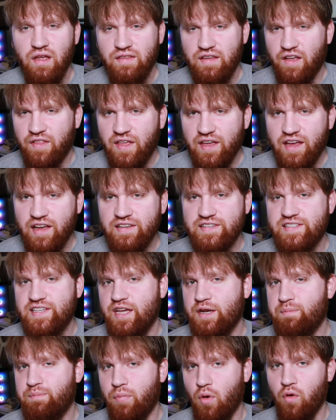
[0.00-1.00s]
Now, like I
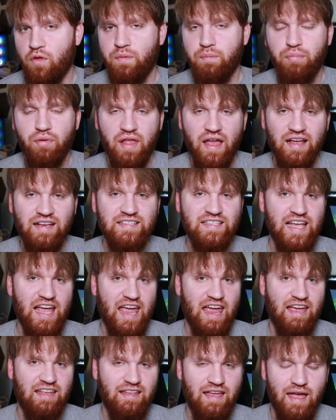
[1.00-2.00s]
said, both Plex
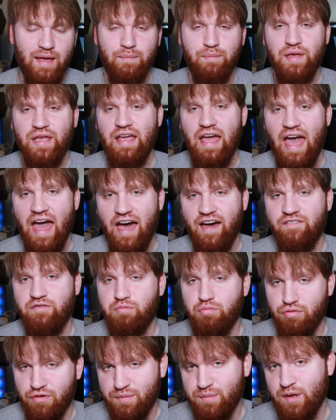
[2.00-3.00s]
and Emby
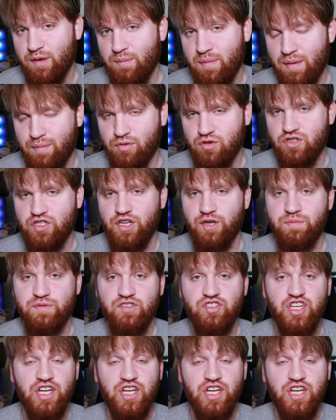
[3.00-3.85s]
have premium memberships.